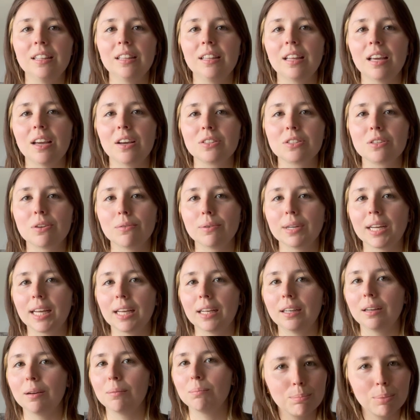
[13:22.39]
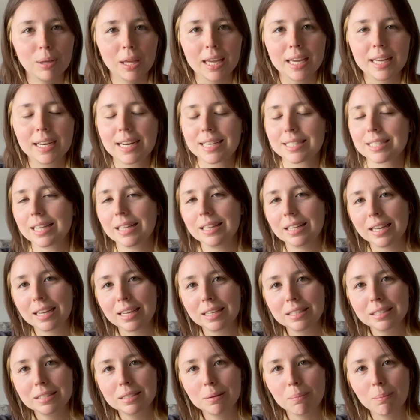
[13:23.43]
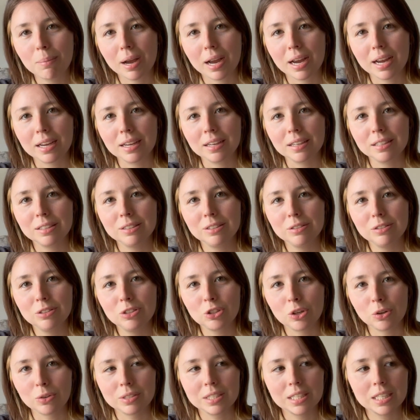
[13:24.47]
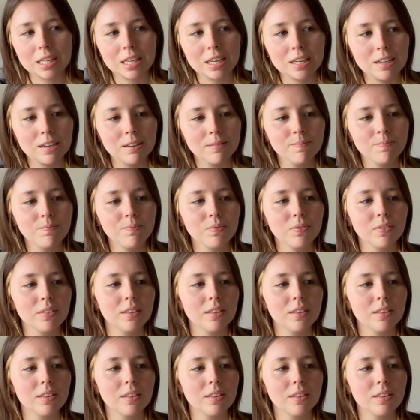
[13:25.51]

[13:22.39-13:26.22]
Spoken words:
They also read Play It As It Lays by Joan Didion.